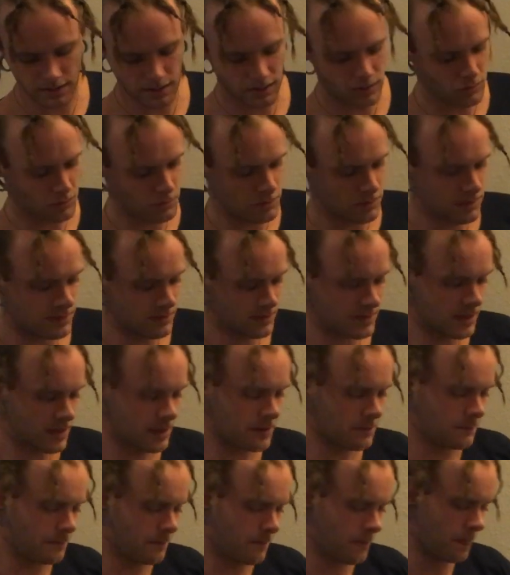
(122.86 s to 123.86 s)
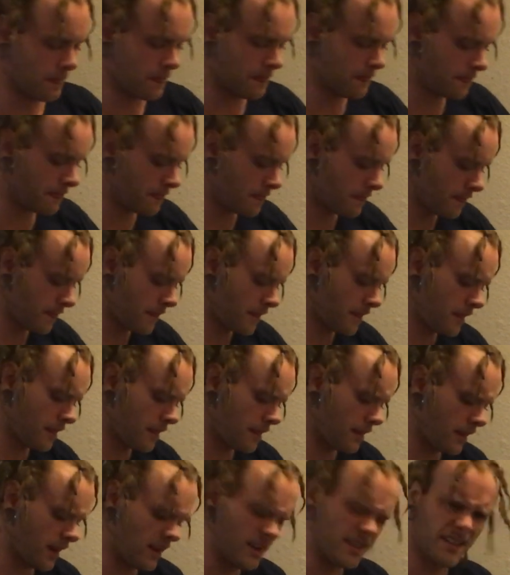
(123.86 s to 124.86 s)
they go be the same,
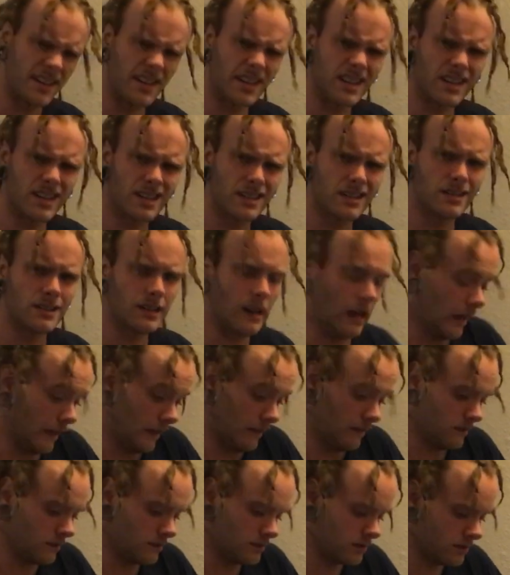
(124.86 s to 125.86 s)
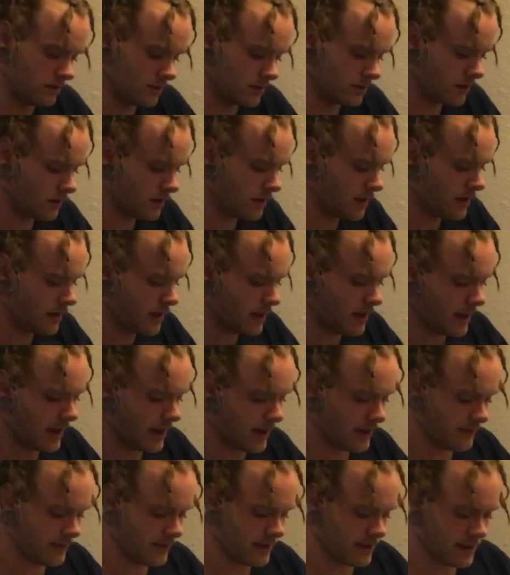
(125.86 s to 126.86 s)
I think.
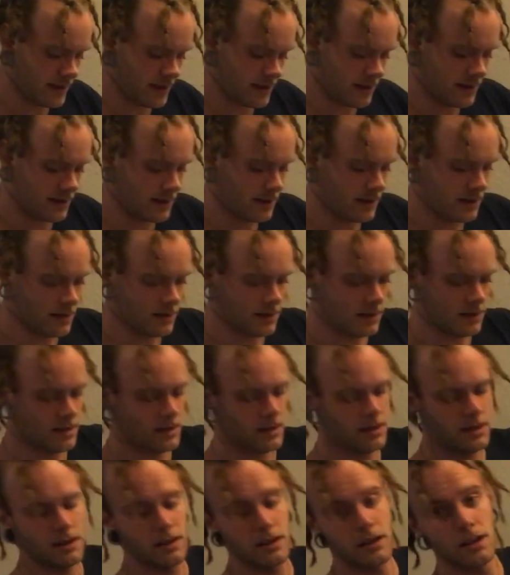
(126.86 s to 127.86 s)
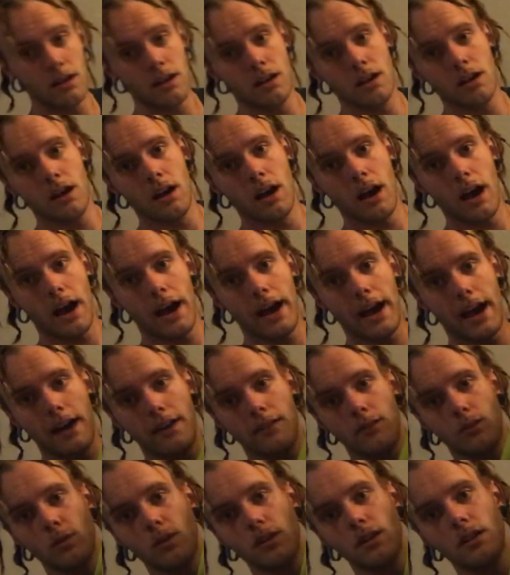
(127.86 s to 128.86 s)
And then I
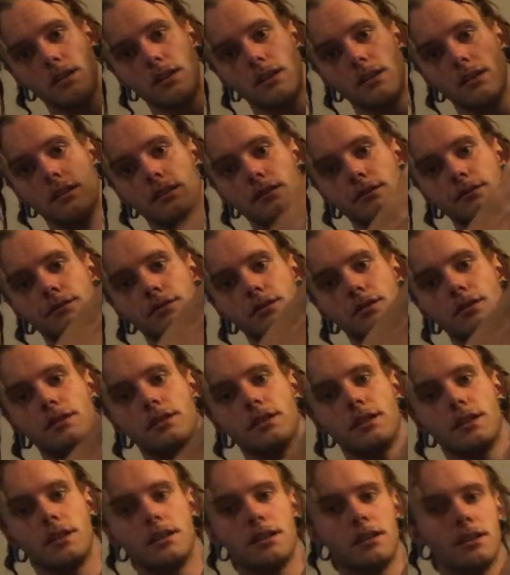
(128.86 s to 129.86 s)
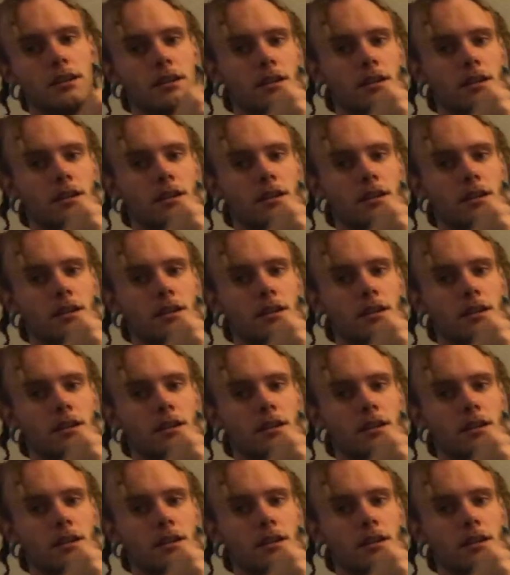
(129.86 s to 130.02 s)
have one for this